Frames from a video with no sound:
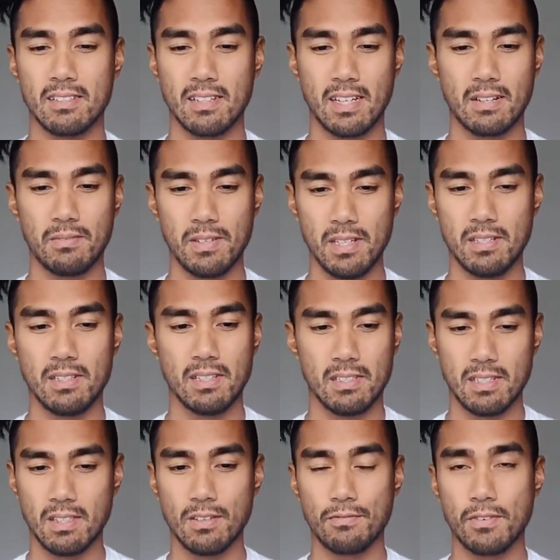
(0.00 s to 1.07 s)
Like, we
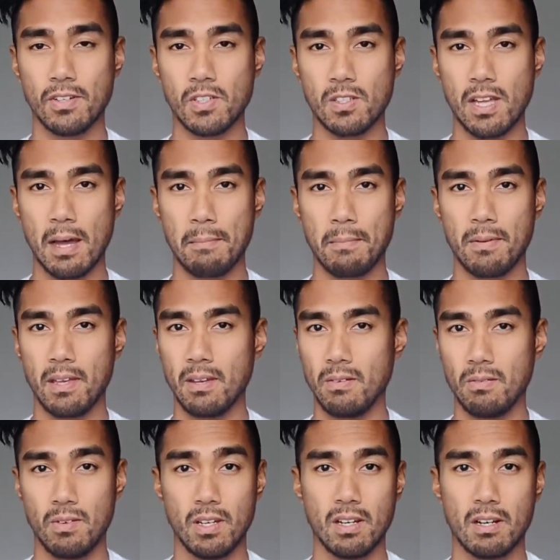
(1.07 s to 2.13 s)
did the first step.
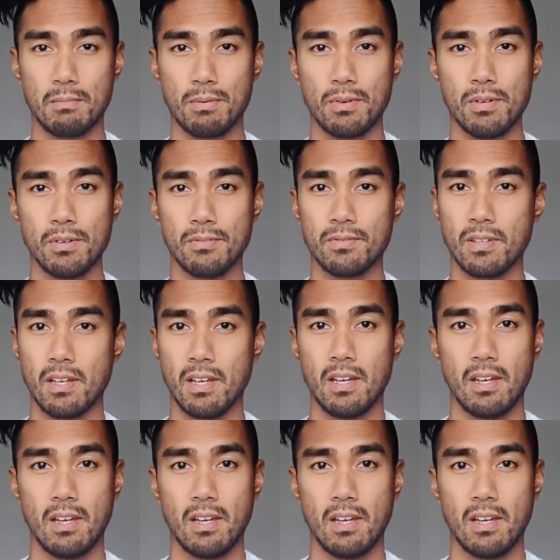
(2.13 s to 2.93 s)
We got approved.